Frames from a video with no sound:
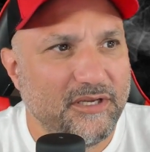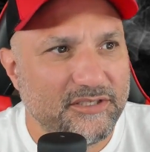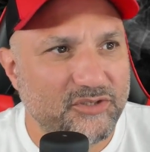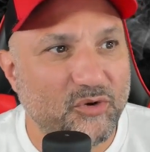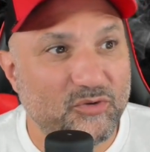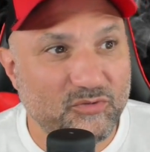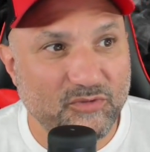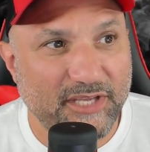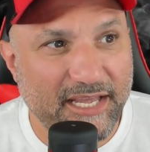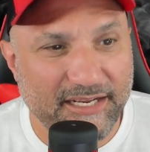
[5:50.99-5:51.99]
So
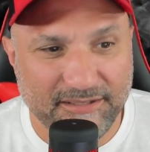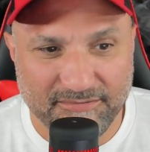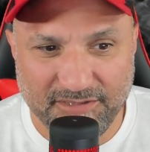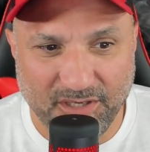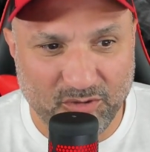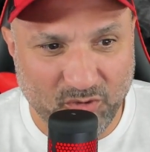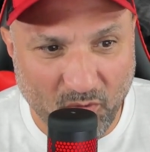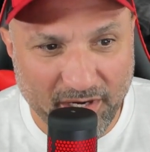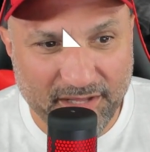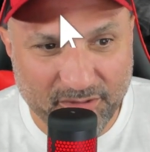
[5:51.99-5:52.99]
gaining,
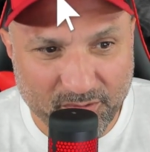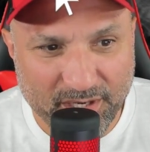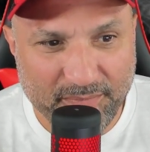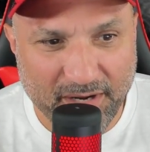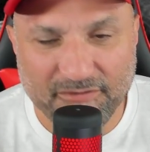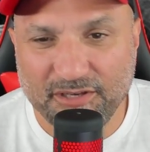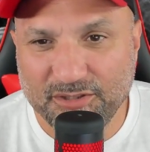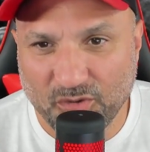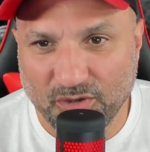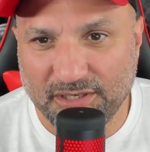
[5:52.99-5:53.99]
23 pound-feet of
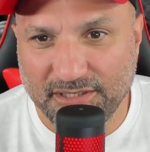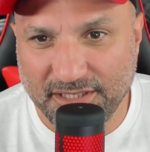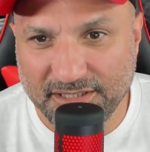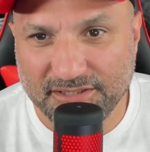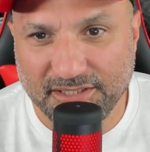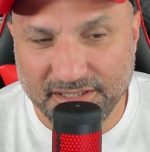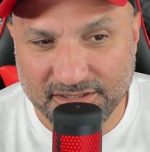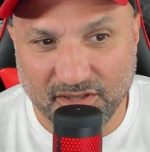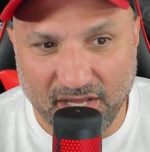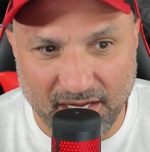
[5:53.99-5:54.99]
torque is
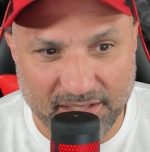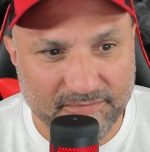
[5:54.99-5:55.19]
a lot.